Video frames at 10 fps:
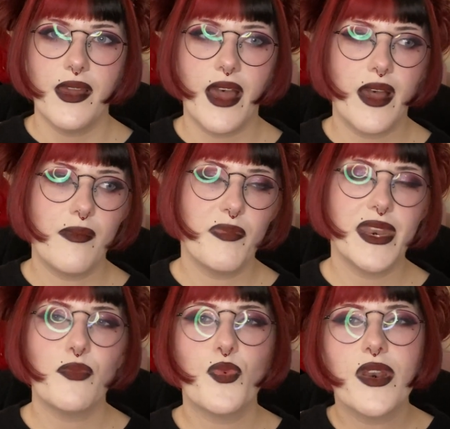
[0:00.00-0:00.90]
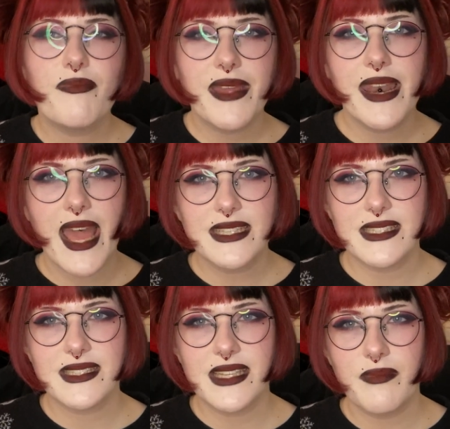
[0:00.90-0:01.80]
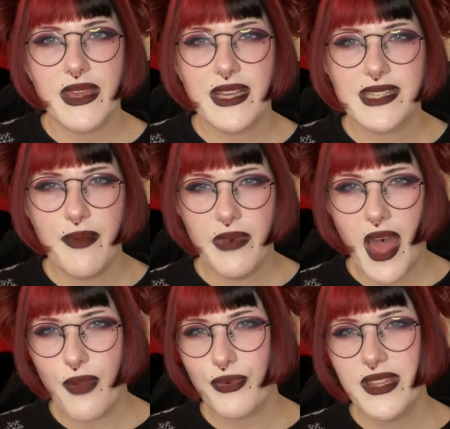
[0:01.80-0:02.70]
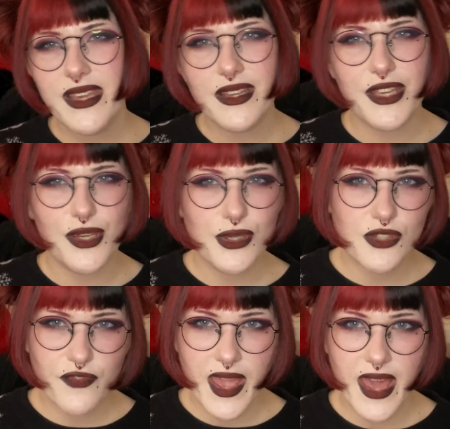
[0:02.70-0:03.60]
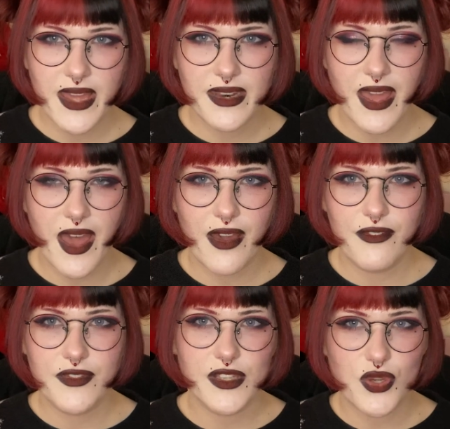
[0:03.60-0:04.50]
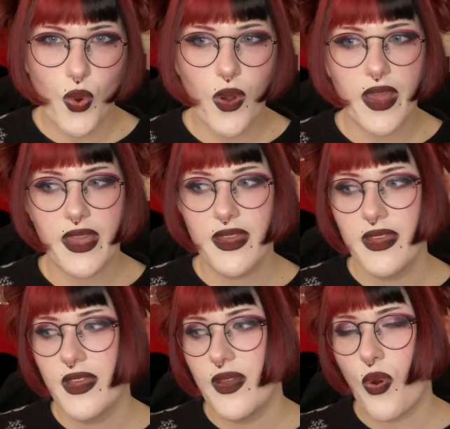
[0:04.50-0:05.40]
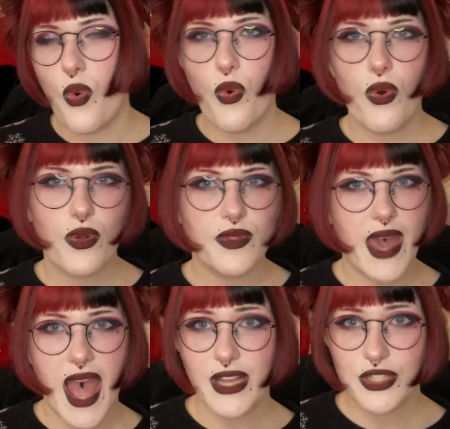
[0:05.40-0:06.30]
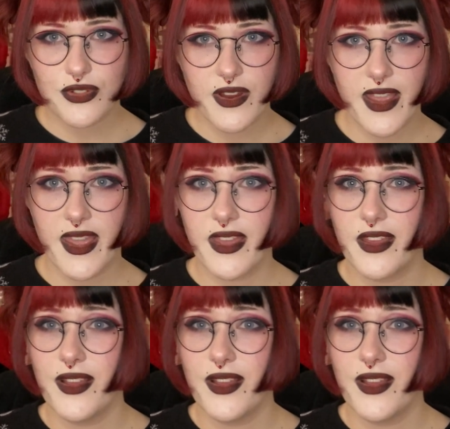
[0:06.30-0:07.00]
But it would have been nice to see because I'm not really a huge fan of the toy or the ashtray